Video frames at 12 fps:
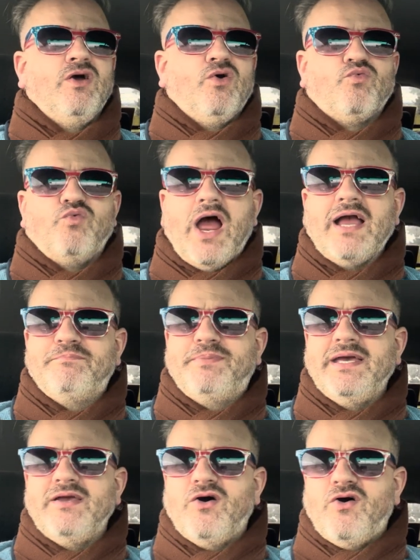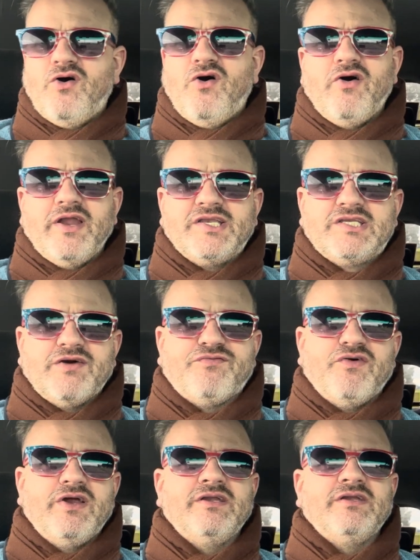rugby on a
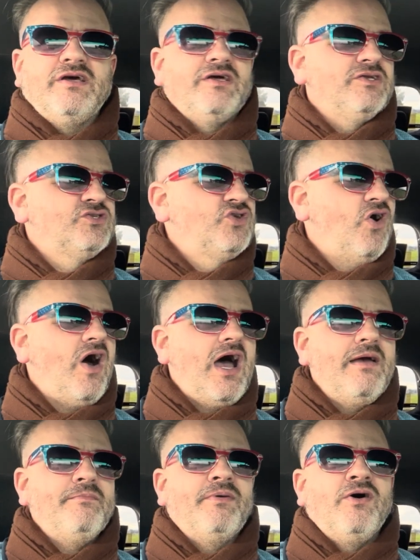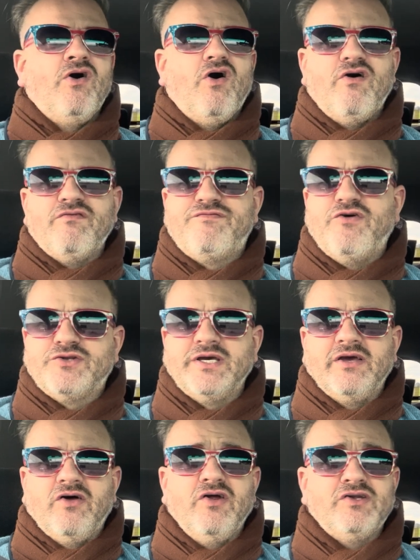different type of
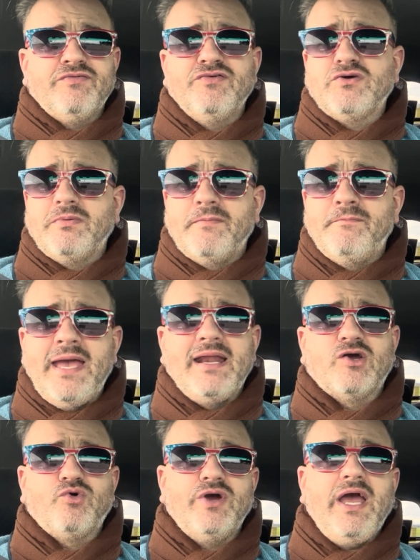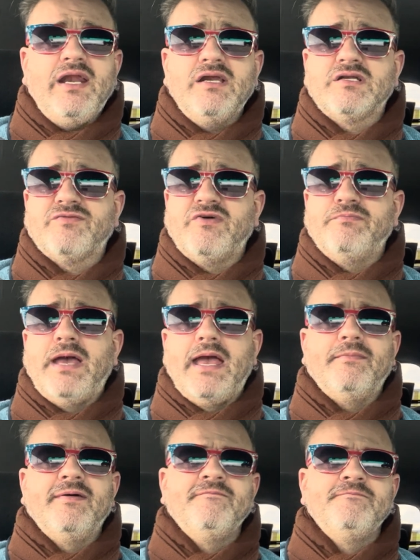footing, on a different type of mat. It created a different map.
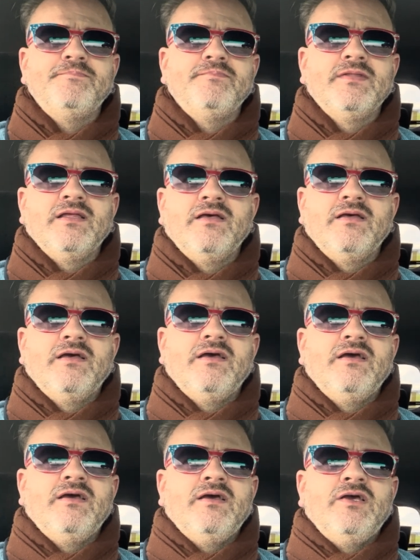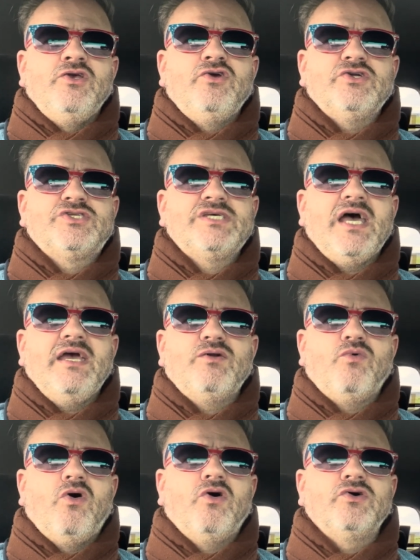You could say it
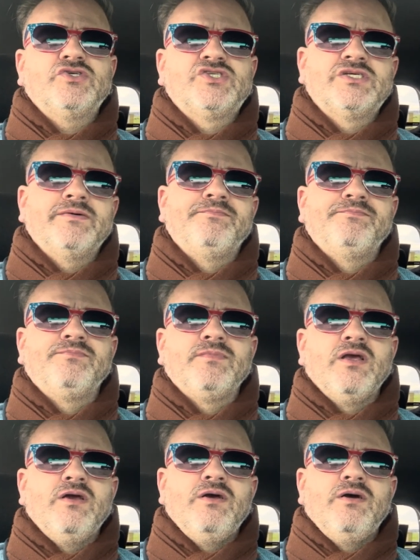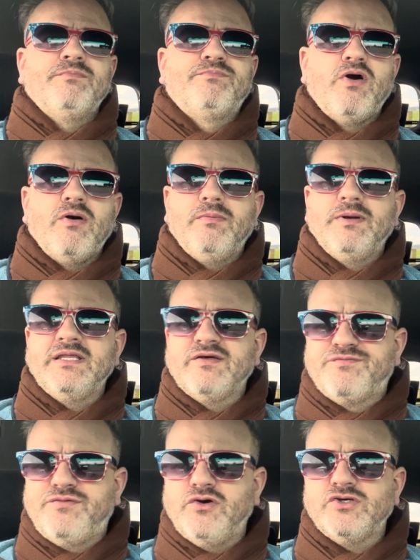was probably the
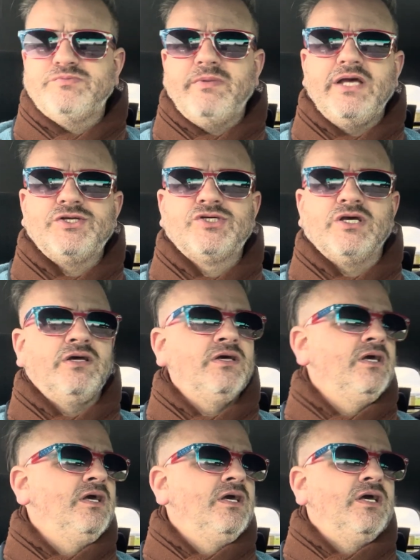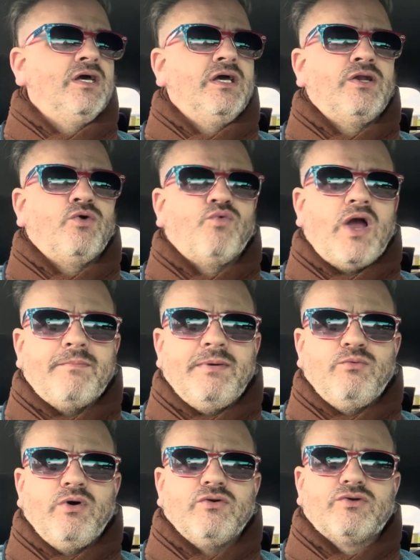first match in a Rugby
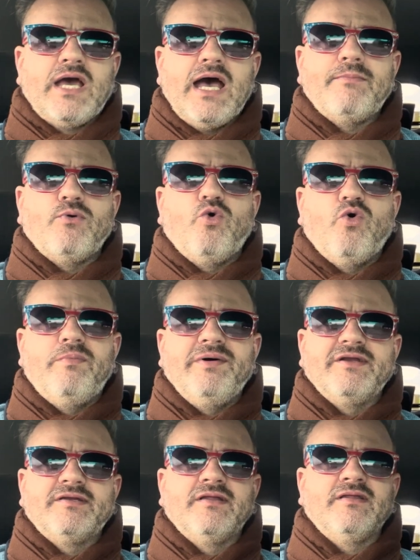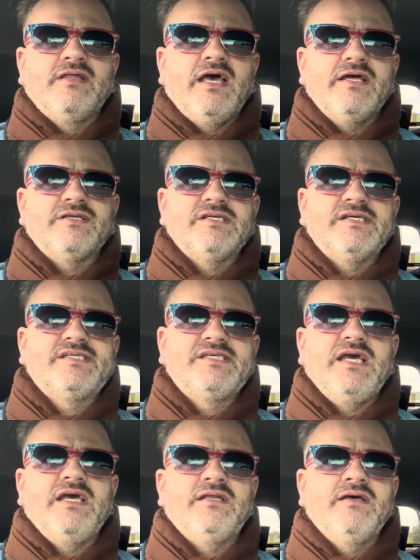World Cup orbit that
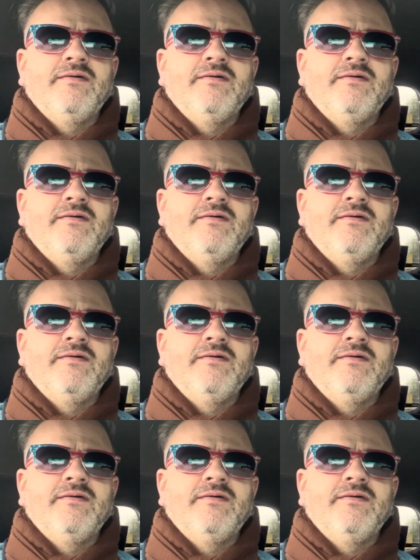said,